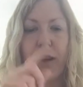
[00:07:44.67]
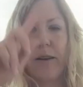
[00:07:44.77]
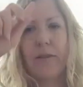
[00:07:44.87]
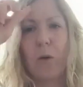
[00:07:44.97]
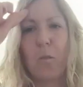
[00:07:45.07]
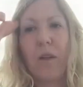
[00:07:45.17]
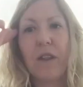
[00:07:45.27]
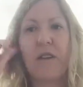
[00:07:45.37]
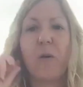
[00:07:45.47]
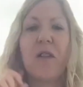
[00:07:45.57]
And so what
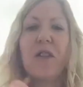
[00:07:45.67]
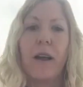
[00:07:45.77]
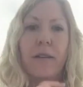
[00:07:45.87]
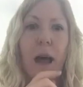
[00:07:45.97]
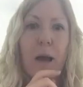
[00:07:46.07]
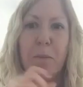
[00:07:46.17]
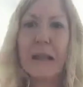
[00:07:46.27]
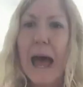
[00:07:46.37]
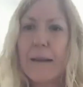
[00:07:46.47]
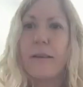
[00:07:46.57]
they do are things like
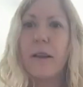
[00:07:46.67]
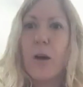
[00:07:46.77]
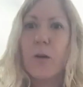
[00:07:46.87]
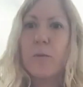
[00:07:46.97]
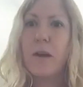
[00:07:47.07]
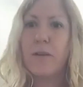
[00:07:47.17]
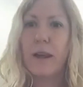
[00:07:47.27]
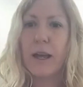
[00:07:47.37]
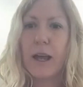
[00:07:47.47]
blast loud music